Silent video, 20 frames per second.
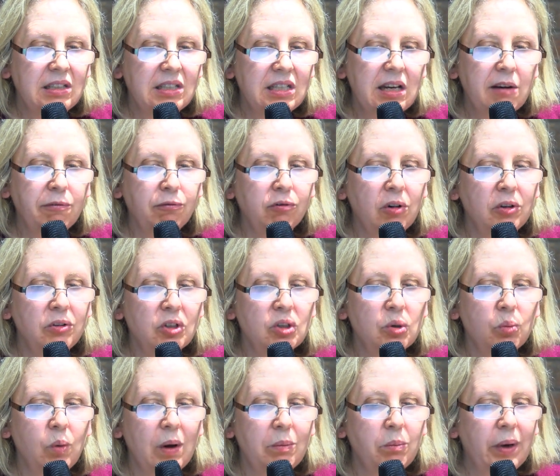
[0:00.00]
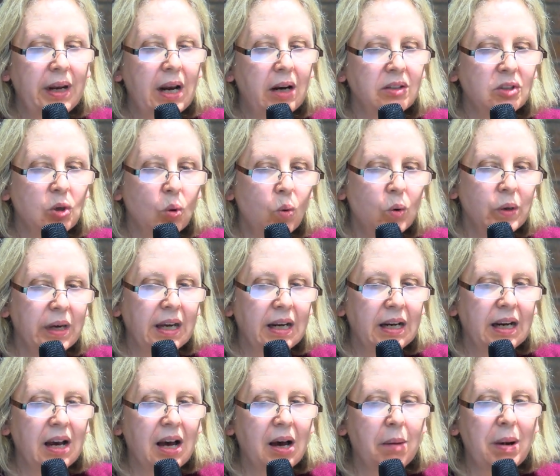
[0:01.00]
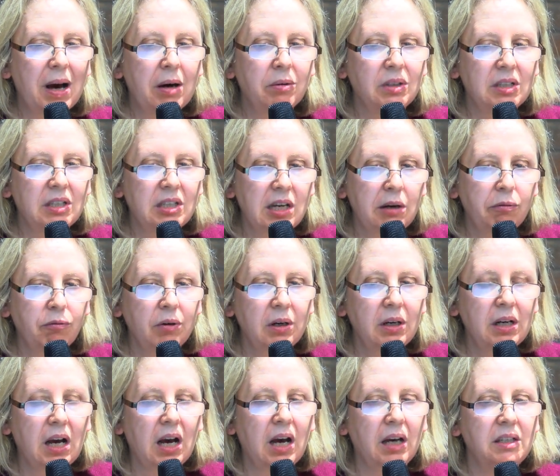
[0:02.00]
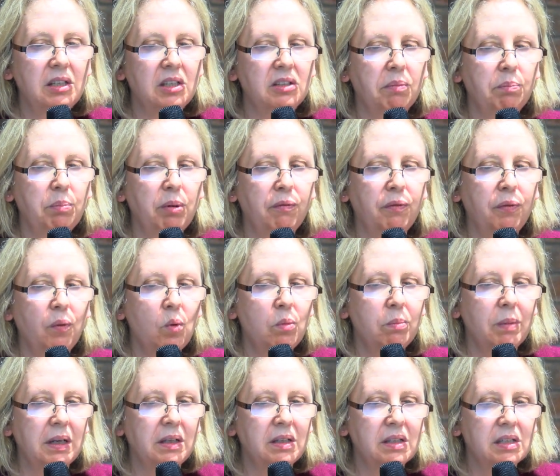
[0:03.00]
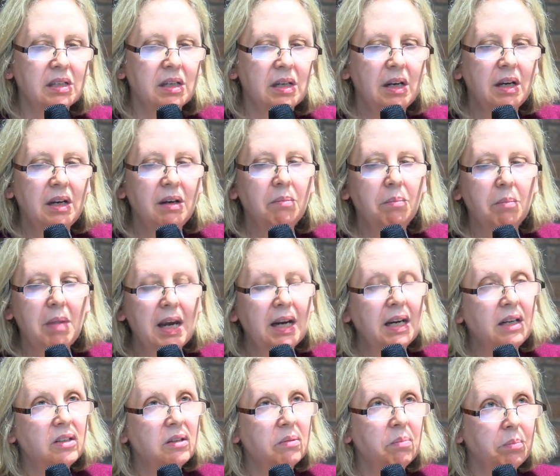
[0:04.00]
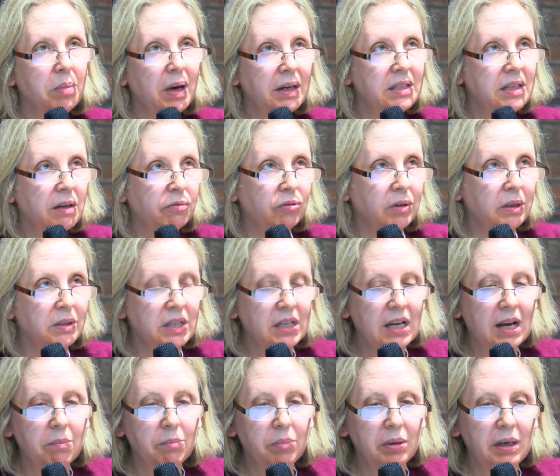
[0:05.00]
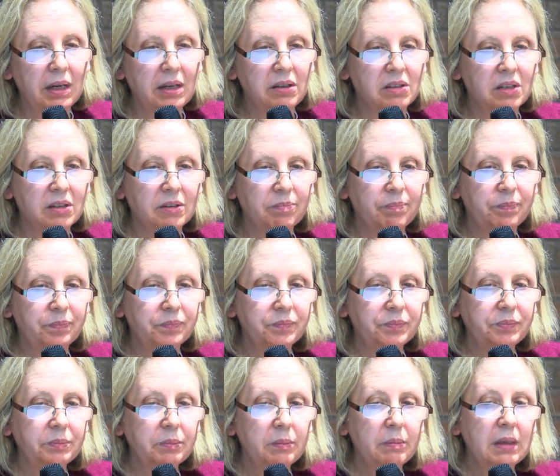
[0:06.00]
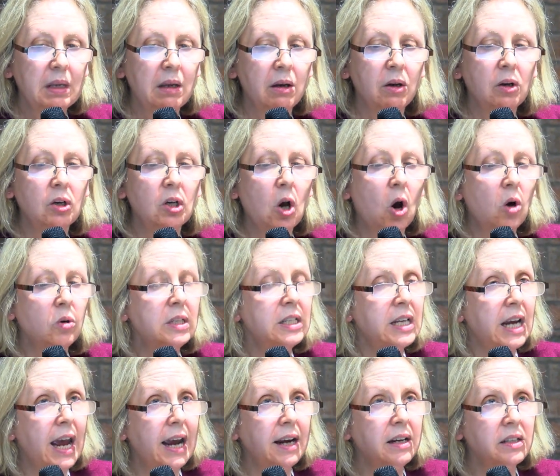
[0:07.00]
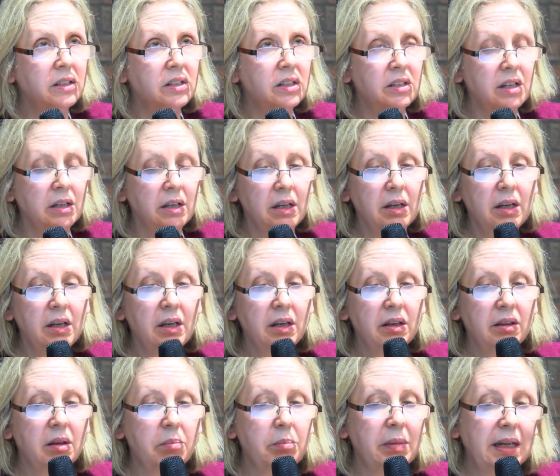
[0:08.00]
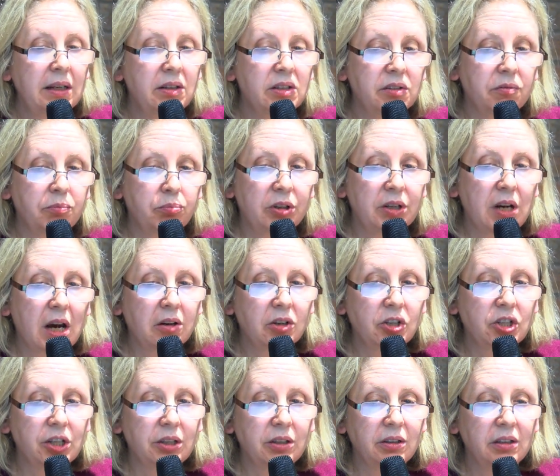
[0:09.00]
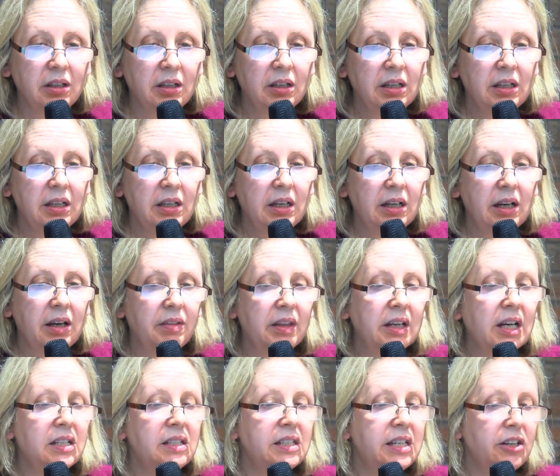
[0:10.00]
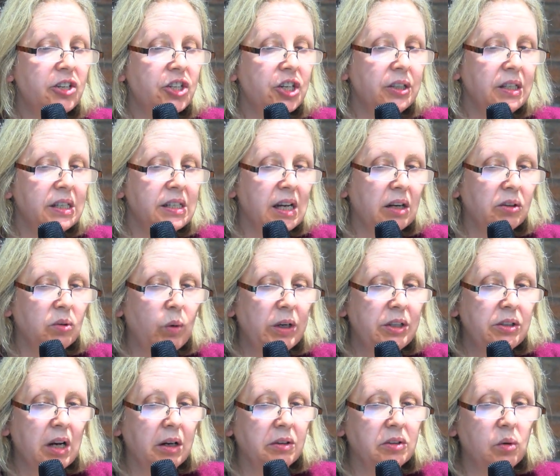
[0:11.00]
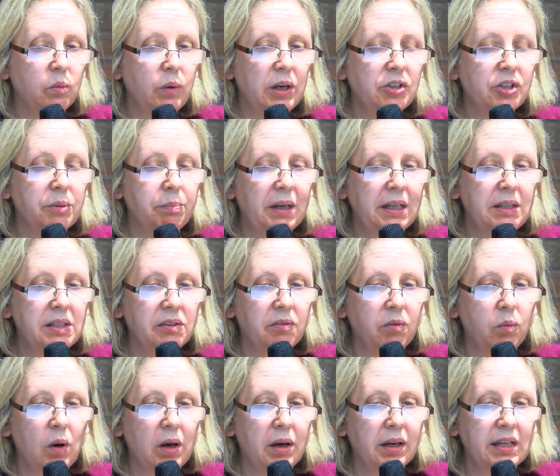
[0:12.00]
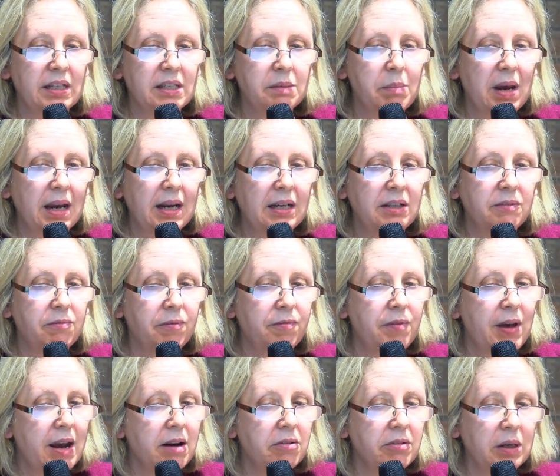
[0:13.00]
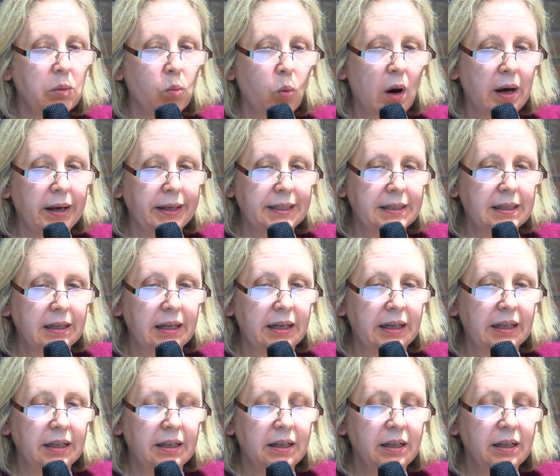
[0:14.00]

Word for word: different when we are talking about different kinds of performance made by different companies. Context, the means of production, and the conditions under which a piece of work is made vary widely.